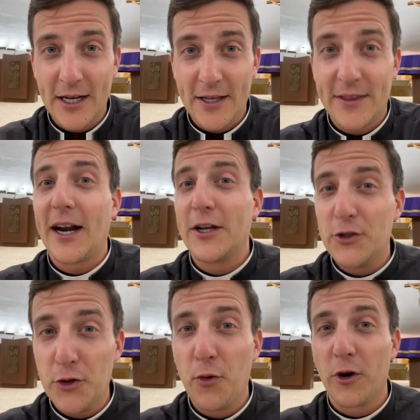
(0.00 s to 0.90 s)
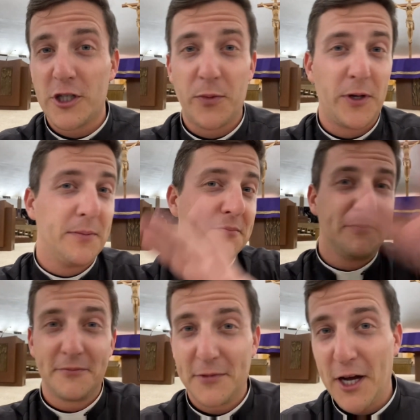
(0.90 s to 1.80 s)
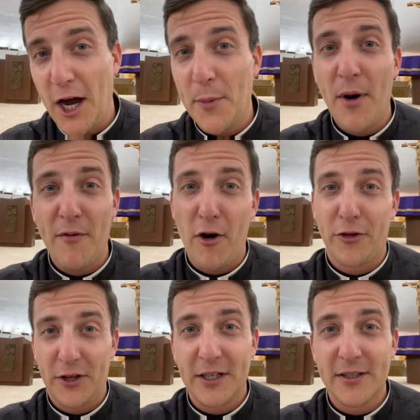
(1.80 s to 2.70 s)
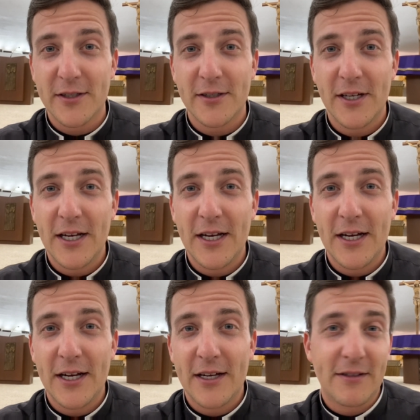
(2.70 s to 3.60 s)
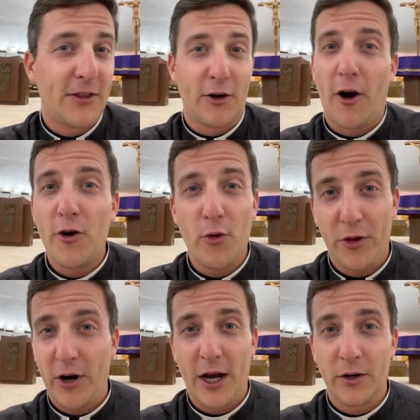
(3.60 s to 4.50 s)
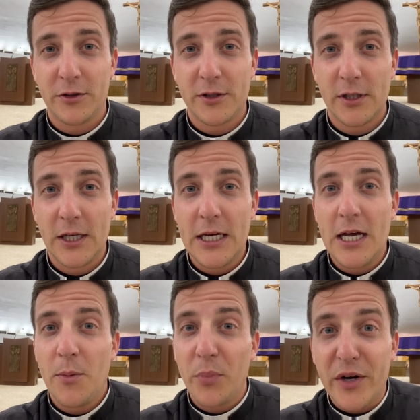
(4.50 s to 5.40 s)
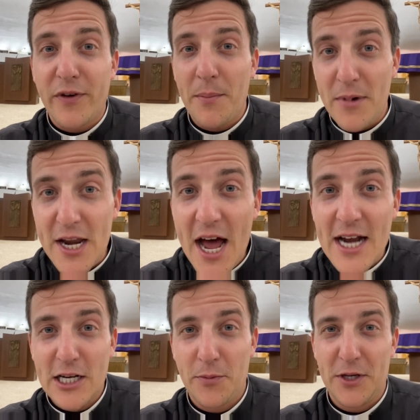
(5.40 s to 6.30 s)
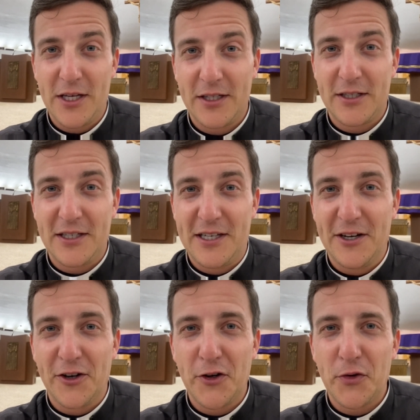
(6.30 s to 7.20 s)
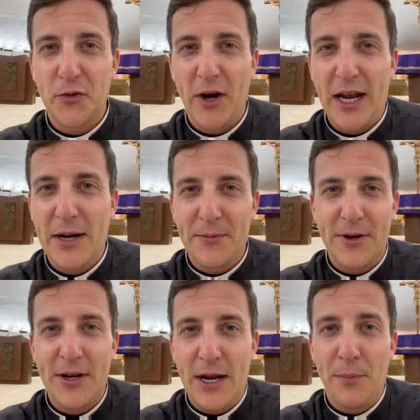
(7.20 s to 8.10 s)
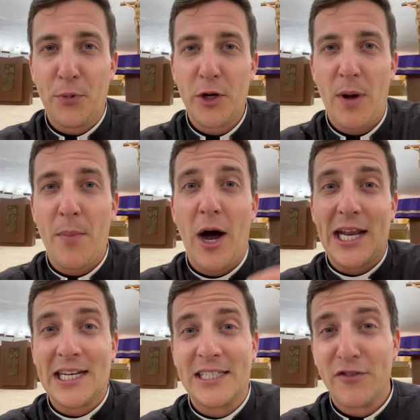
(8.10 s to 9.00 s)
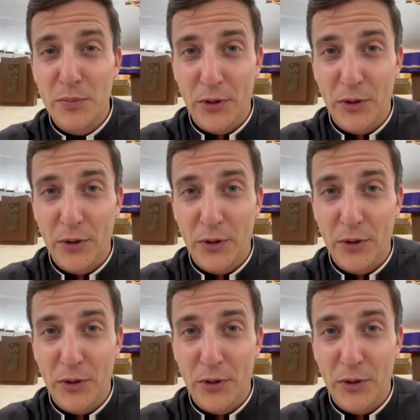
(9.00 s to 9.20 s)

that I do worship him above all things, that there are no other idols. But if I'm not coming here, right, and I'm putting my body in a different